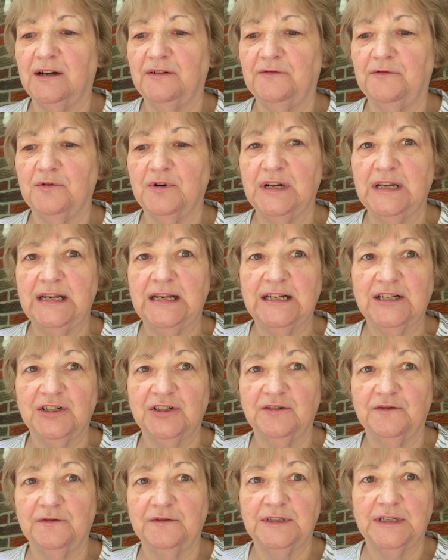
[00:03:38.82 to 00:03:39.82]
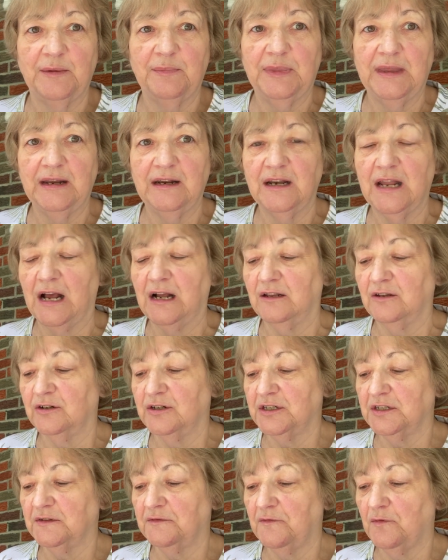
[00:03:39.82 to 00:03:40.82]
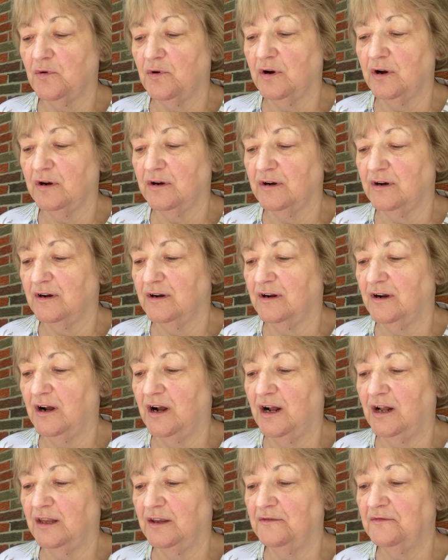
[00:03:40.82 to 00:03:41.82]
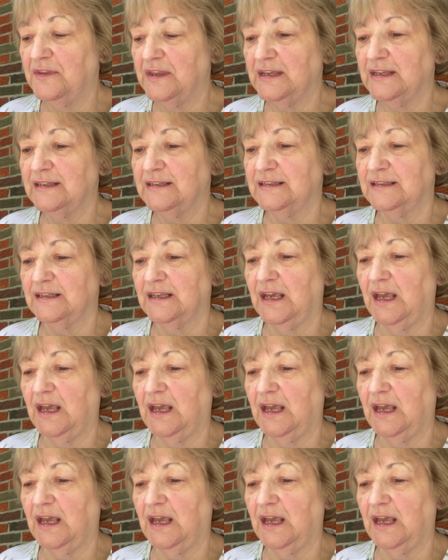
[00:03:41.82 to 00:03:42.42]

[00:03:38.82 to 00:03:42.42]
40-ish something dollars for all of this.